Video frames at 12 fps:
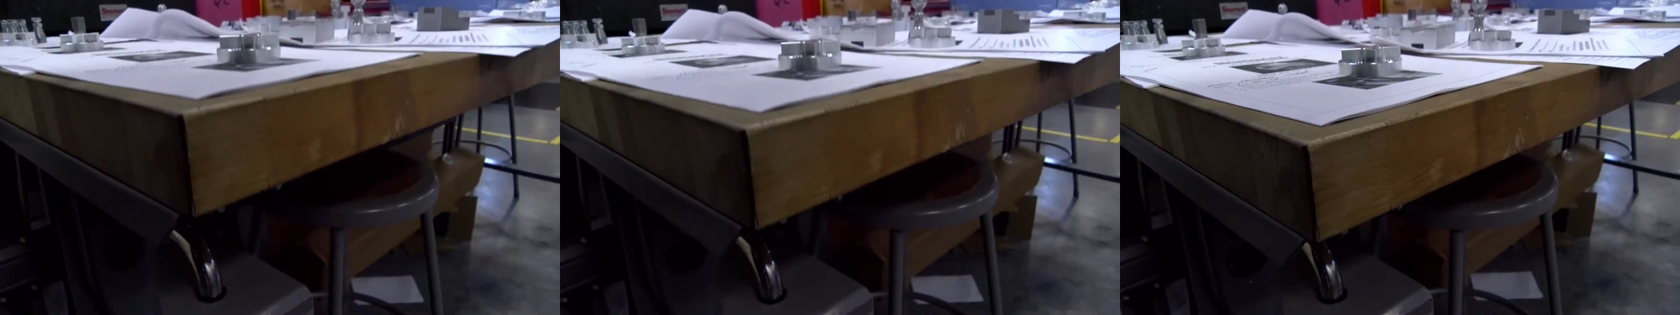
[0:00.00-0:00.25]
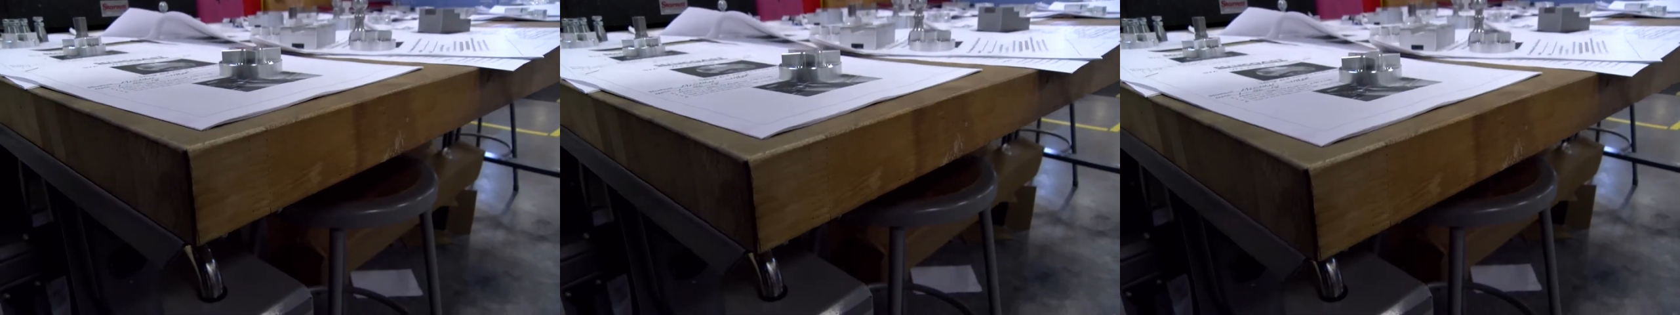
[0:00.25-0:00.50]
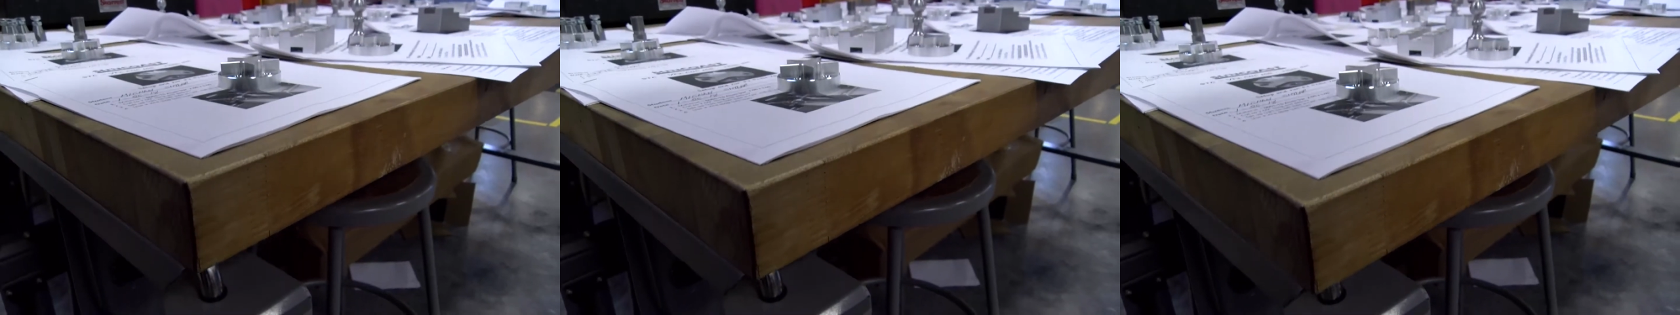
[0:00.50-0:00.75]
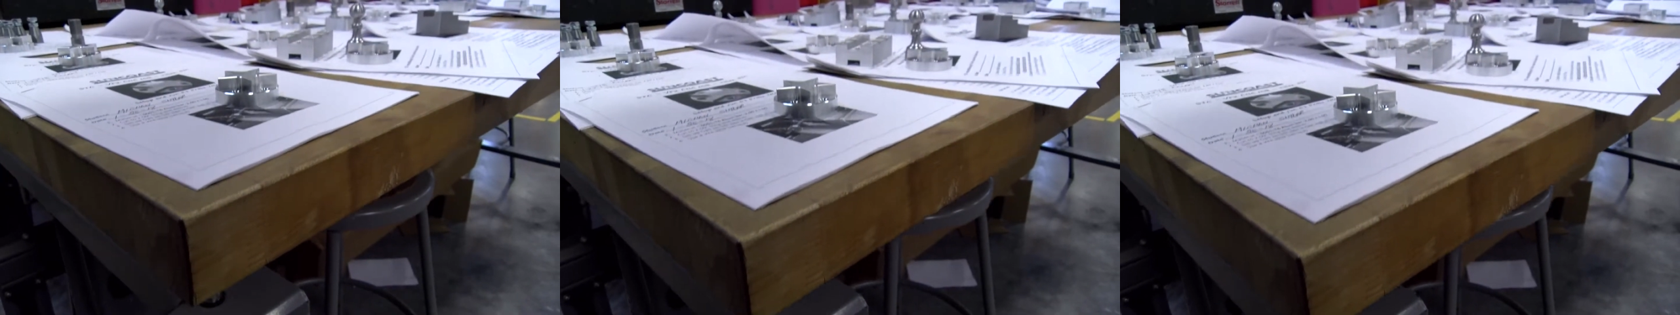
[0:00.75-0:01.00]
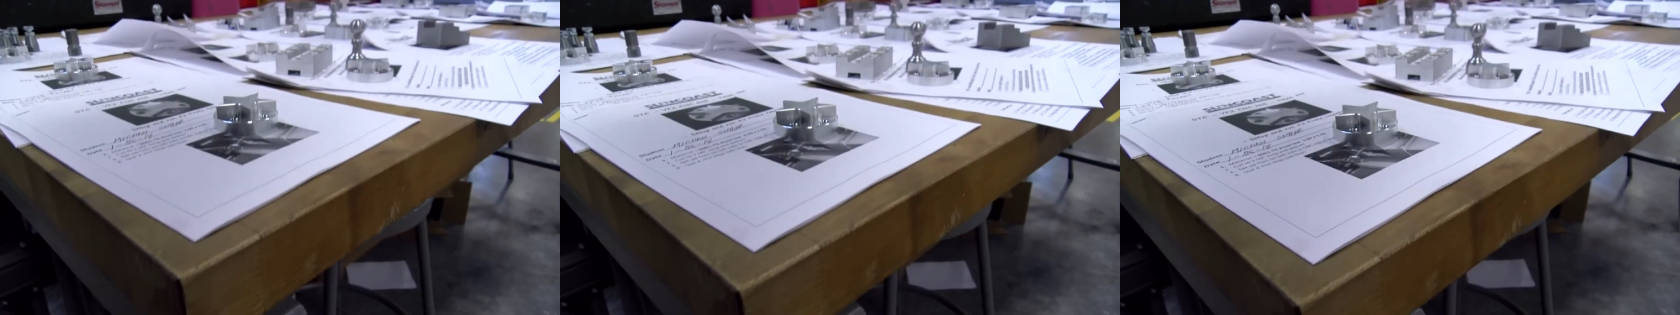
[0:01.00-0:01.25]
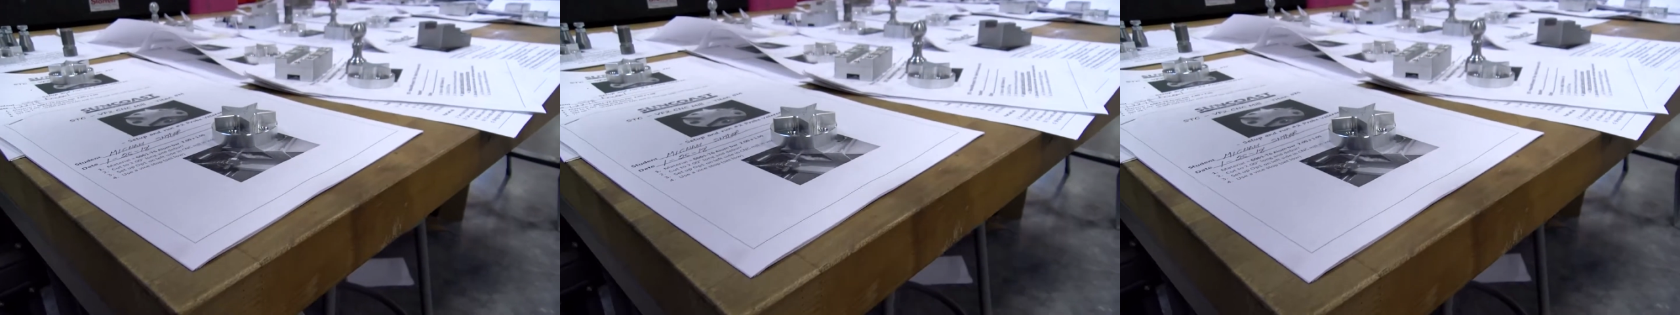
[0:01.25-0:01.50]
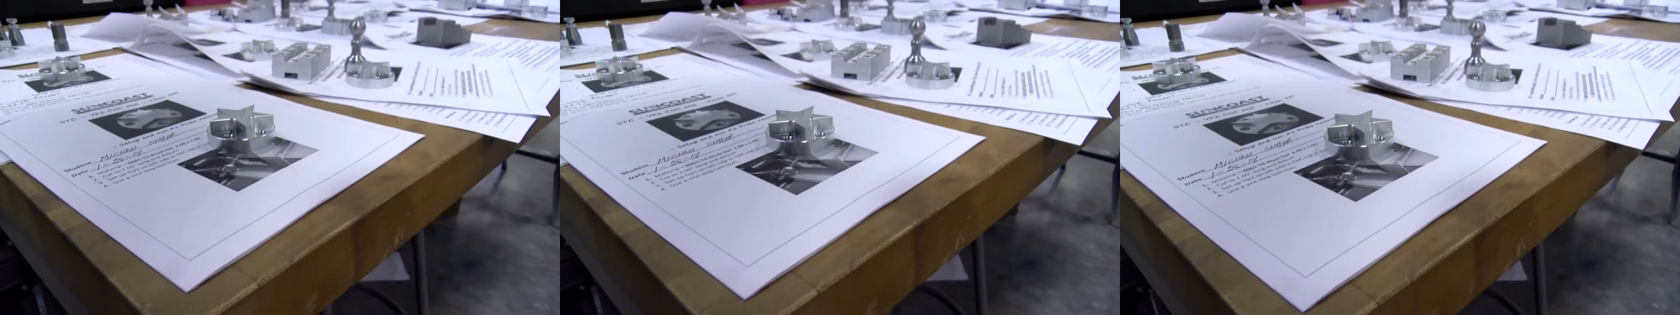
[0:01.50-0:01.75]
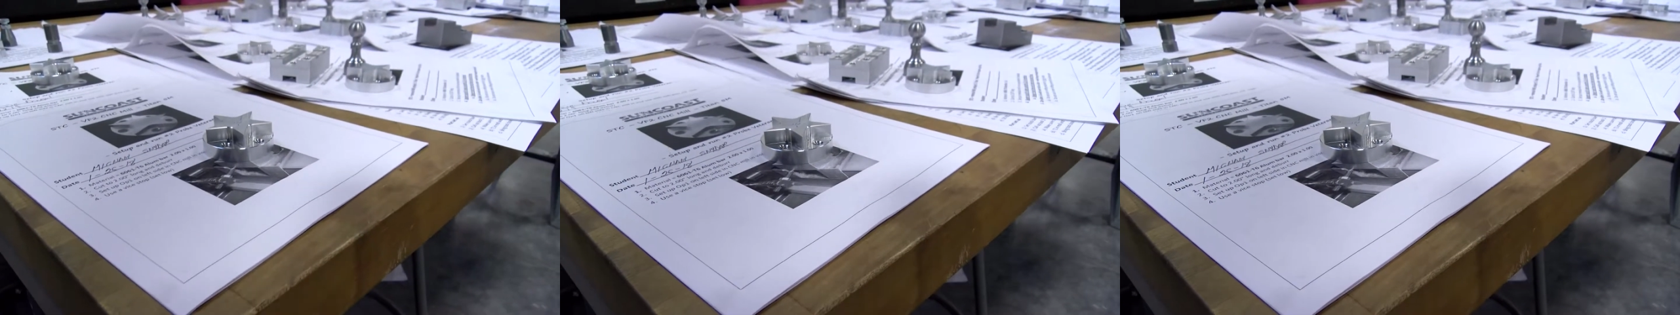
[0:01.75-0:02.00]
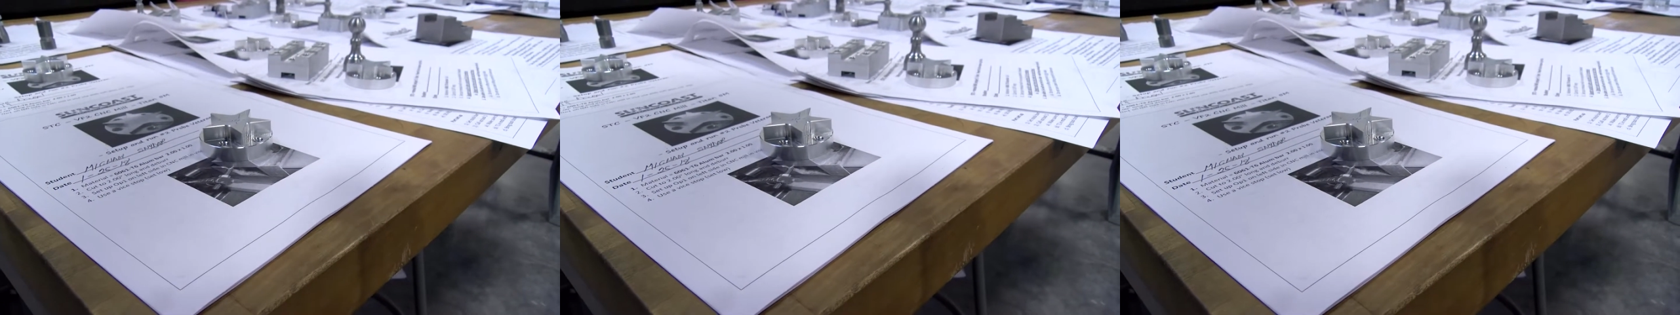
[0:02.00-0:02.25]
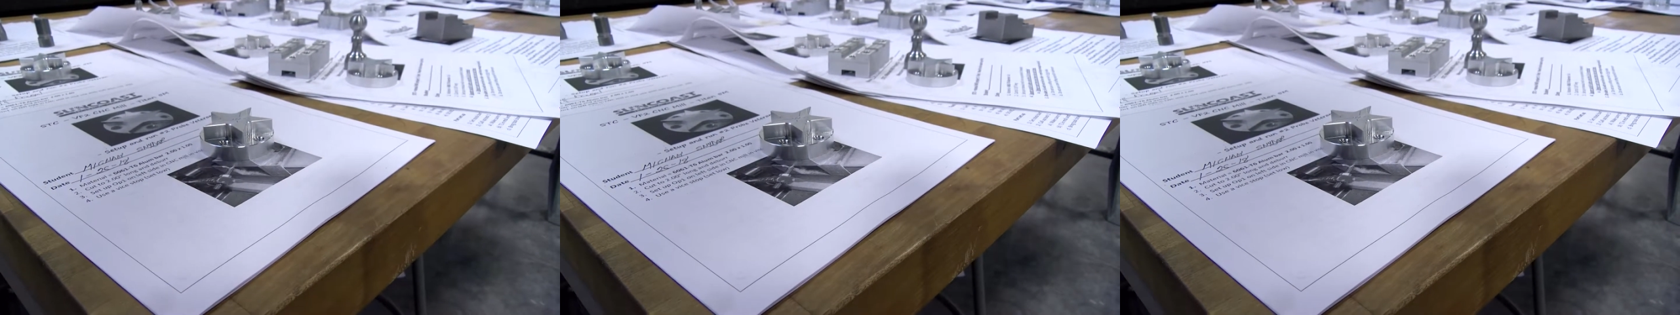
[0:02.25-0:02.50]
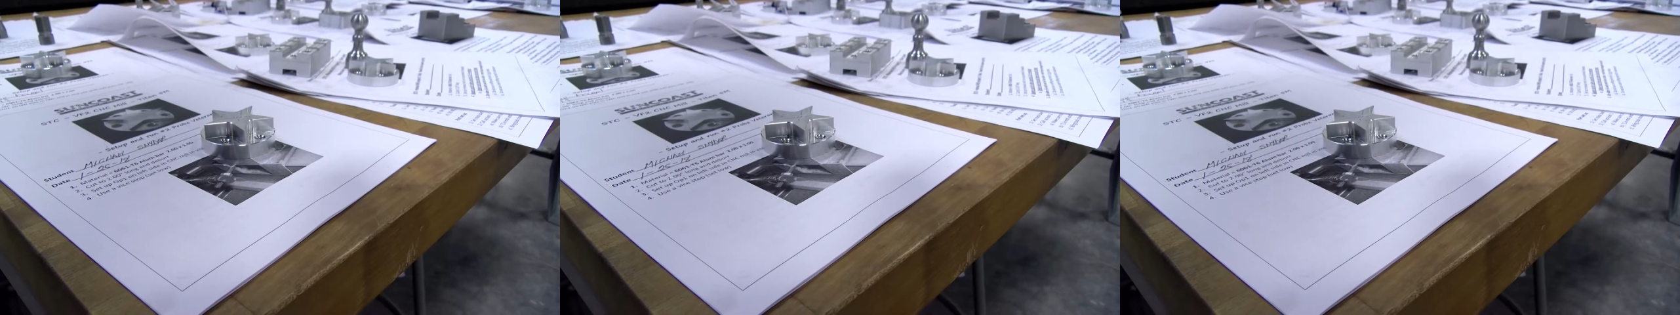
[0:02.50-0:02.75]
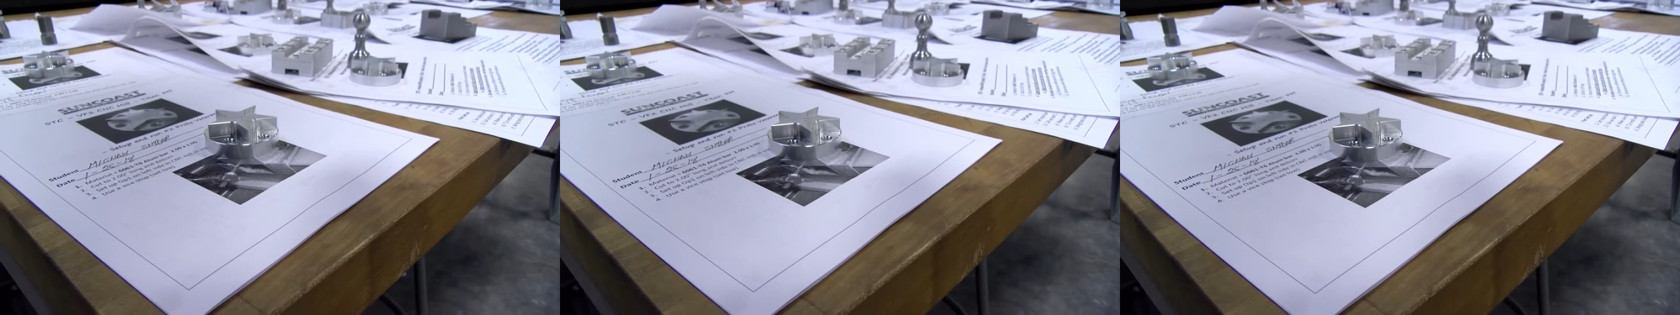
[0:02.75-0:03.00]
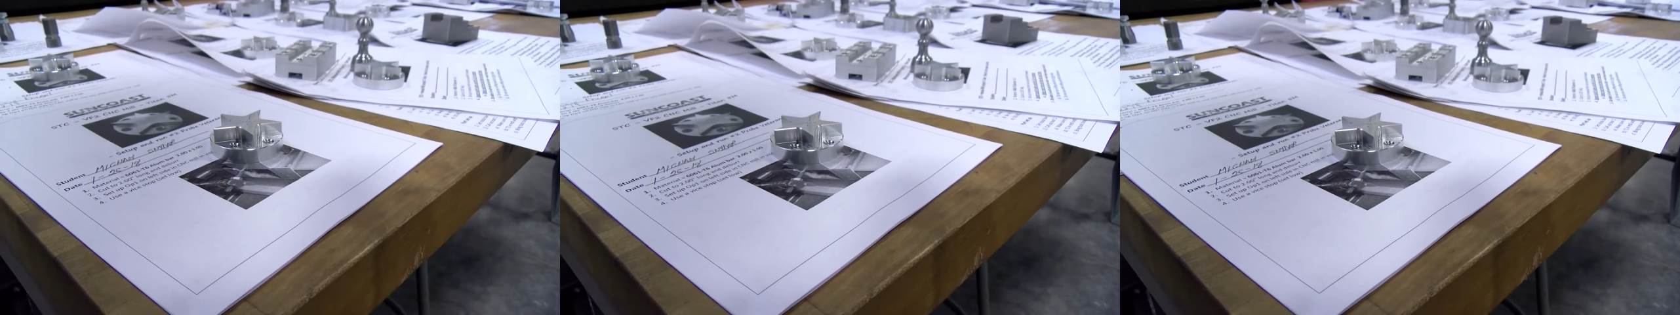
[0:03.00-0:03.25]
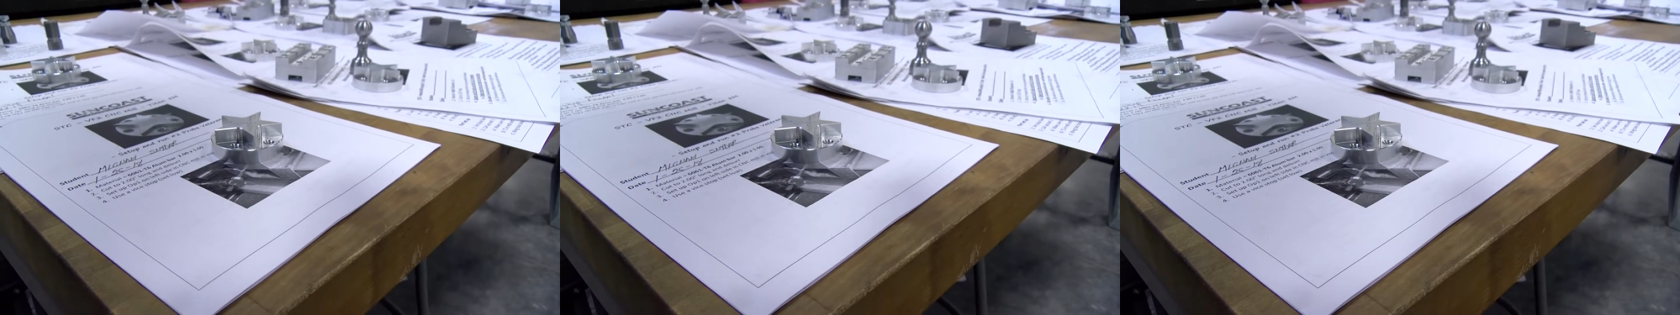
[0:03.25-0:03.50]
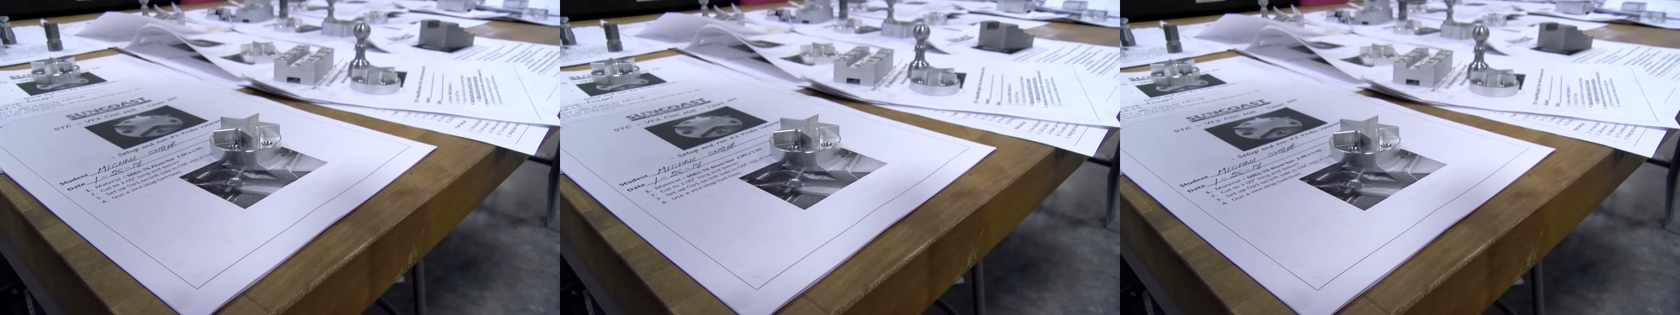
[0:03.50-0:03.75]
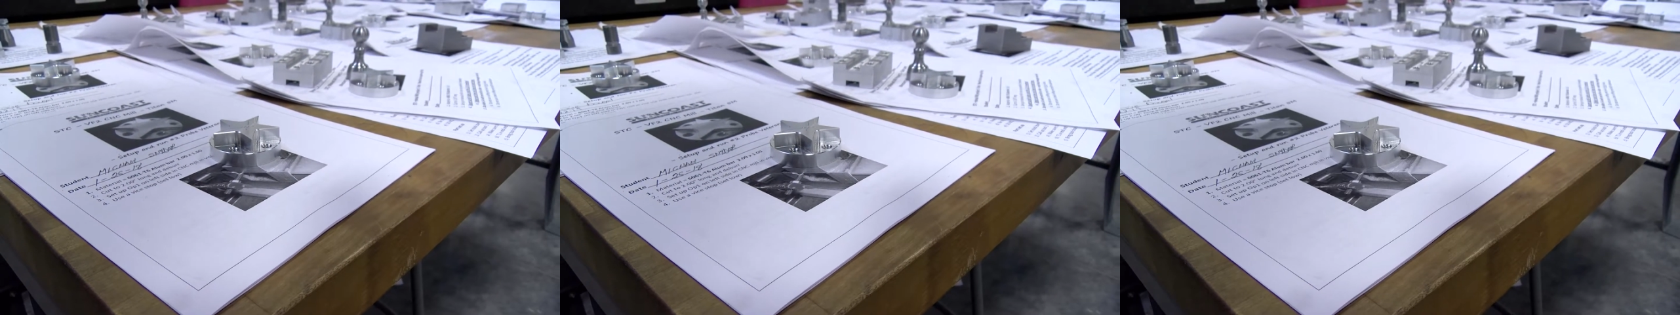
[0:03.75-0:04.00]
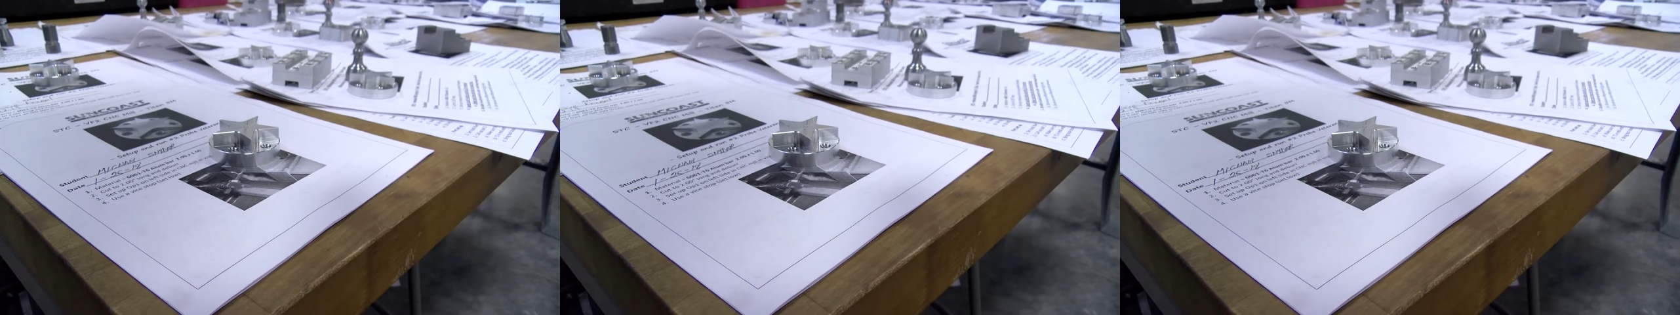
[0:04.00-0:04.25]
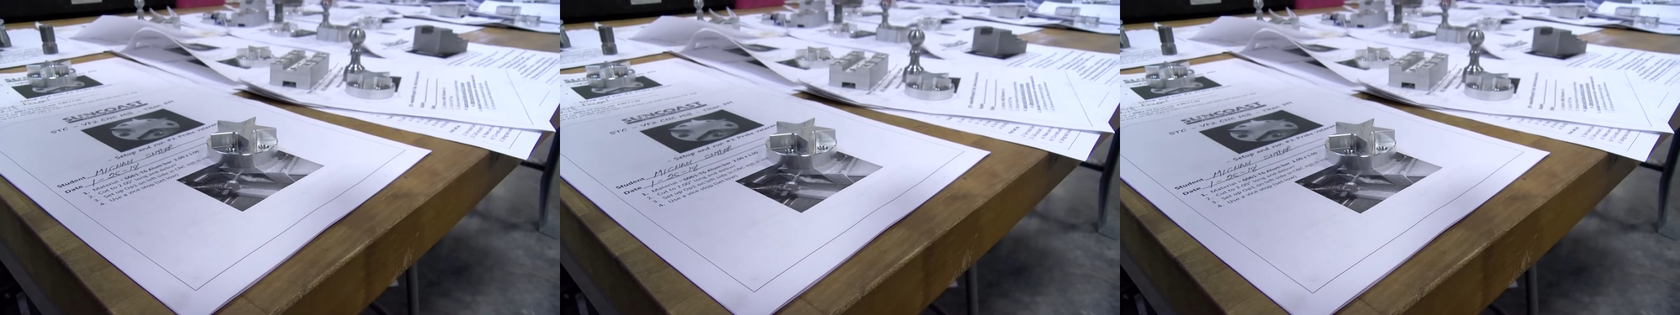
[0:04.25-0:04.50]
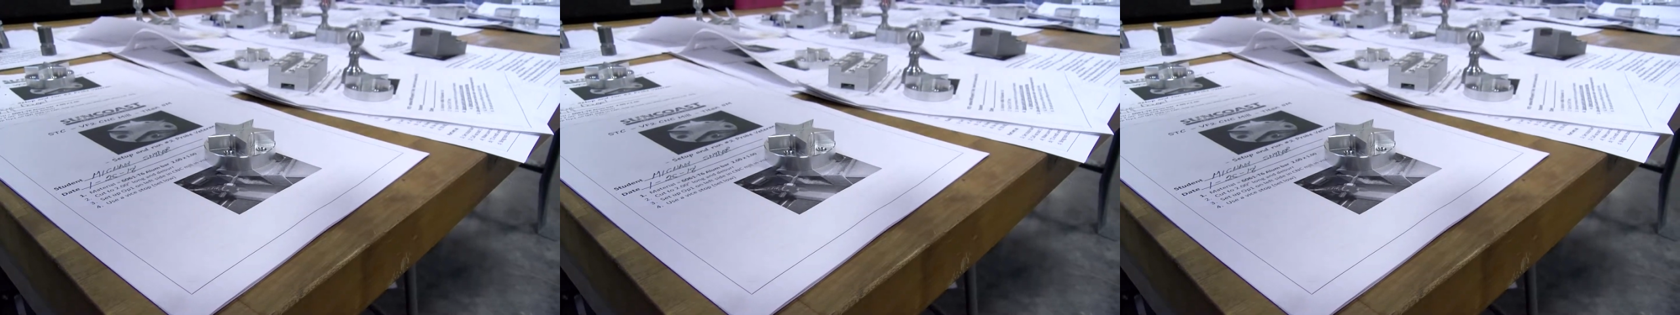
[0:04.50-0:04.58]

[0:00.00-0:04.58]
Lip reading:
No face is visible, so there are no lips to read.